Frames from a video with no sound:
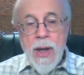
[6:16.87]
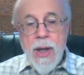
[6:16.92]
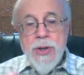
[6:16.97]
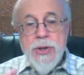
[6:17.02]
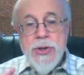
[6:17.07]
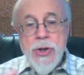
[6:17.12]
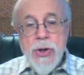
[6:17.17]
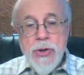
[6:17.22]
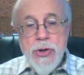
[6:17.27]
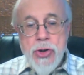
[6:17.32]

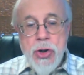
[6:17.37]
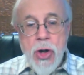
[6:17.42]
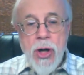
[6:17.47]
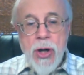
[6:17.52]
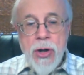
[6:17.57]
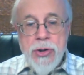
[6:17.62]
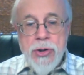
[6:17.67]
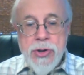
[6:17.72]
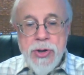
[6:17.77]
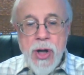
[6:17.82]
So
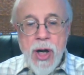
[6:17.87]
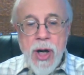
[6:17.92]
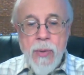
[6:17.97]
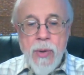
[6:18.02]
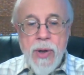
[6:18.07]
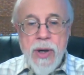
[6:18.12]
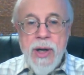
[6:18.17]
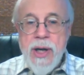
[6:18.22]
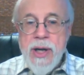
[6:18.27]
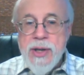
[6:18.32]
Charles
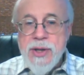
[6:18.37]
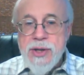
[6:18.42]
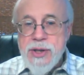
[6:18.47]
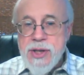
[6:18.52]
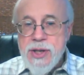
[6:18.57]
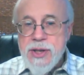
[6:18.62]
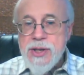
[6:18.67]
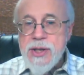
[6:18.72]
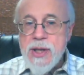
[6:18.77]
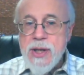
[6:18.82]
Darwin
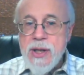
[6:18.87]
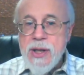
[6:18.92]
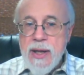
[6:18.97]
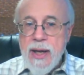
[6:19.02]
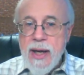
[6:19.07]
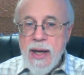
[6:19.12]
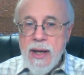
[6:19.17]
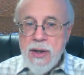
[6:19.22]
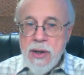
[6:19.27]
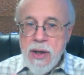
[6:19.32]
insisted
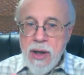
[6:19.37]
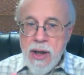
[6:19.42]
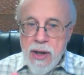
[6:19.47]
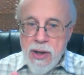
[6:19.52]
that